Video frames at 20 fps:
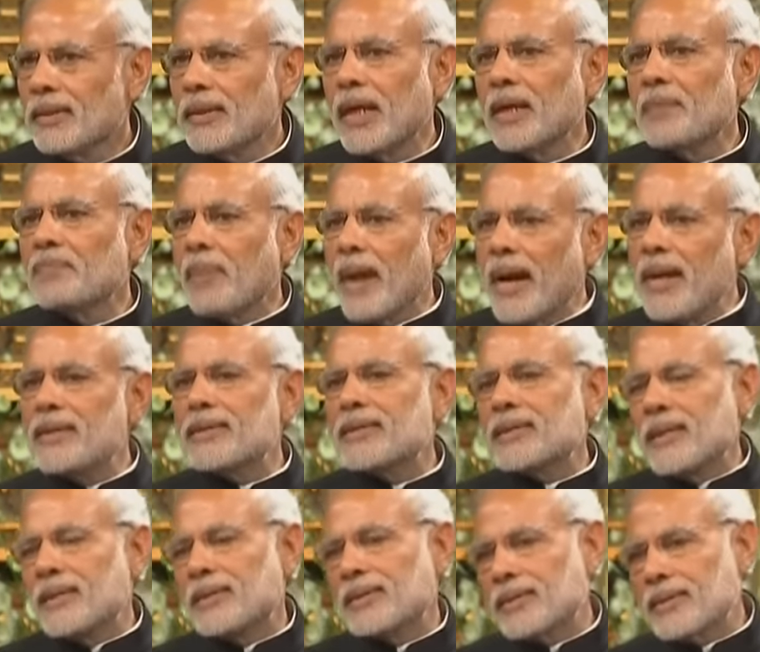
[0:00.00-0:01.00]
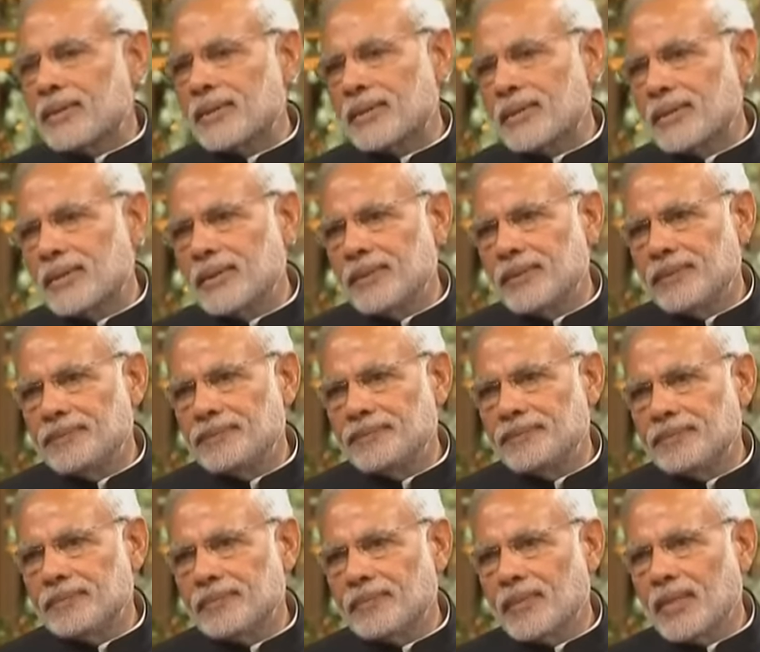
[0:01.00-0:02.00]
that binds us.
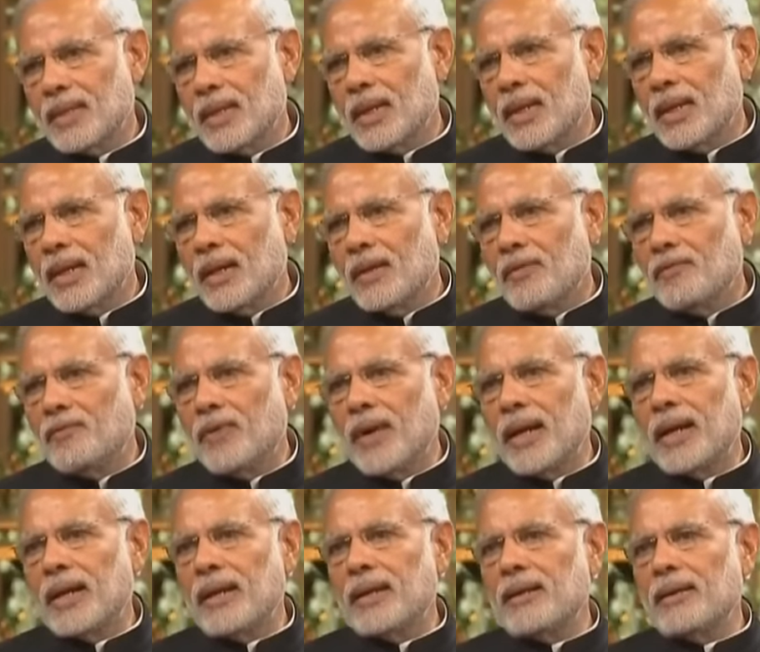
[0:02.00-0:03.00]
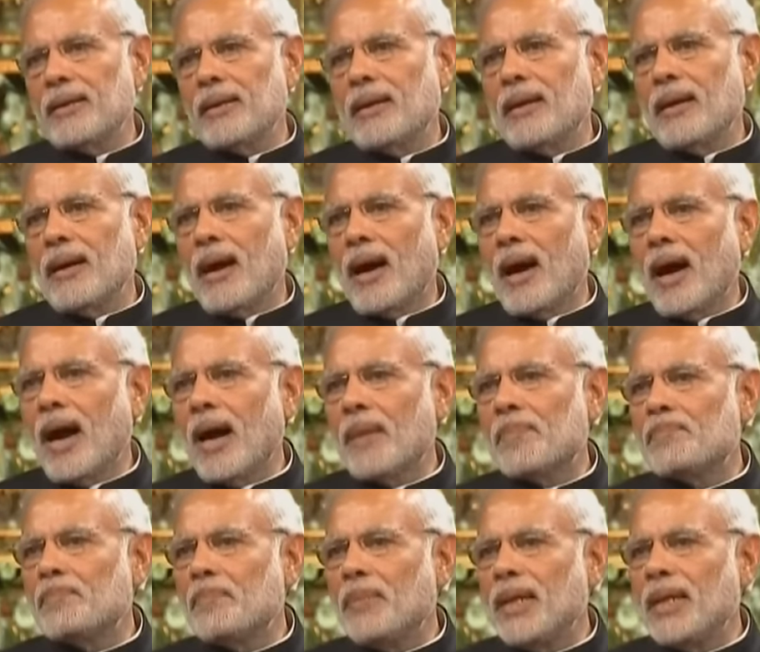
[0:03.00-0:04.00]

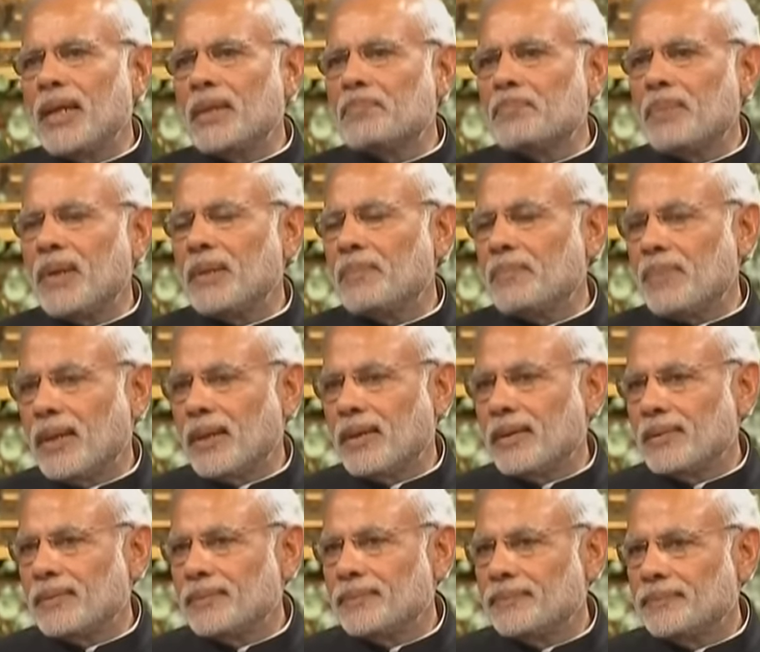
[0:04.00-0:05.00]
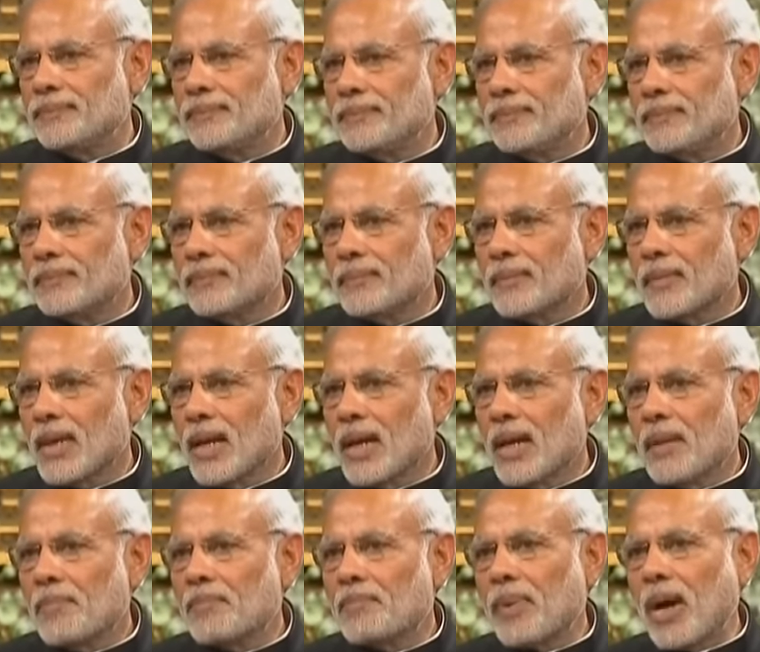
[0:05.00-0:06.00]
1.5 million people
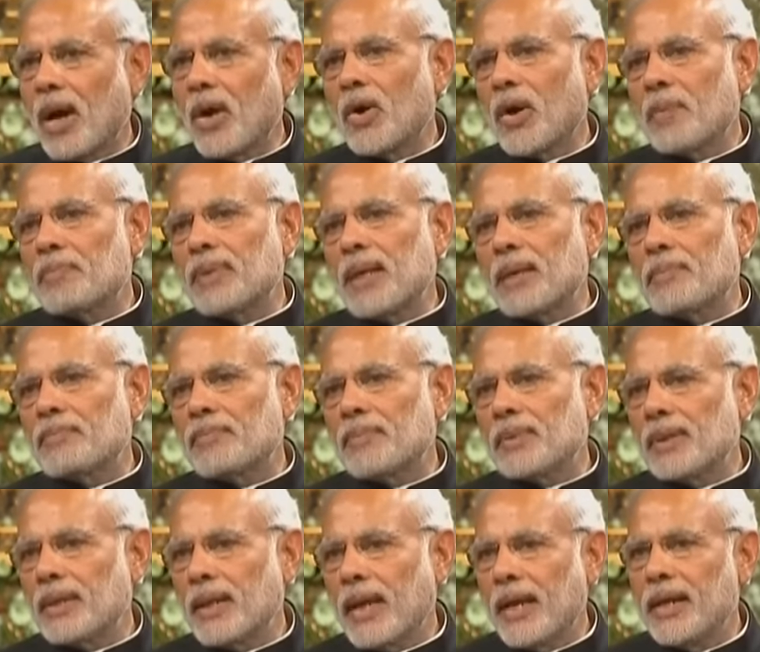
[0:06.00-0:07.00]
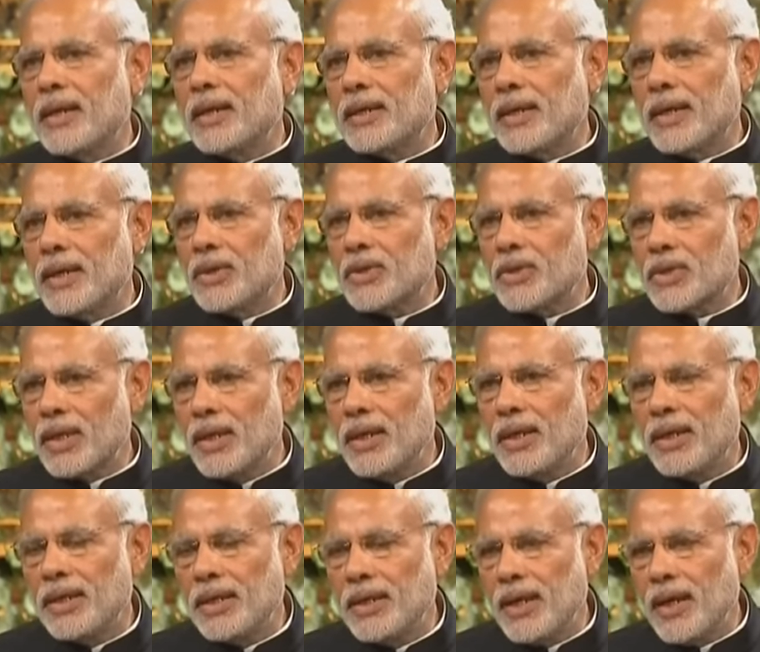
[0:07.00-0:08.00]
proud of their heritage
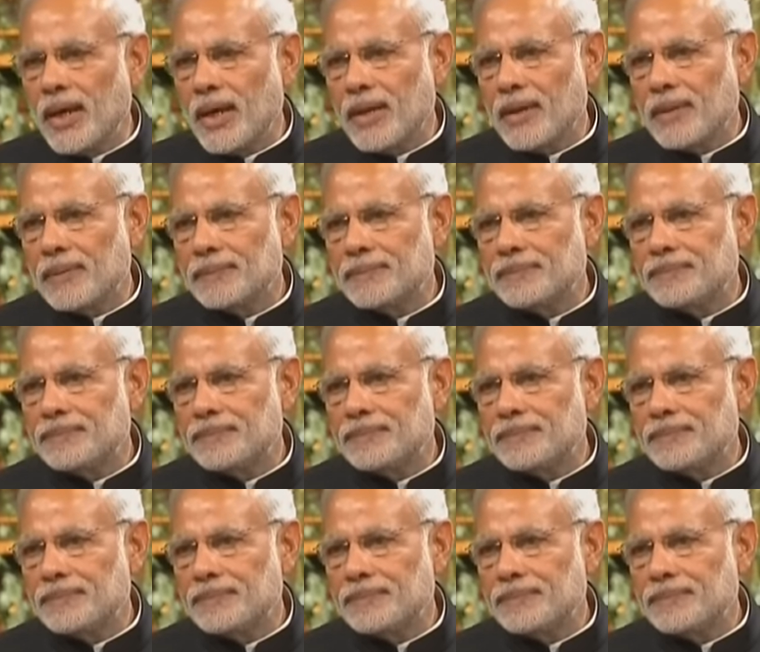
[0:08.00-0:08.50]
in India,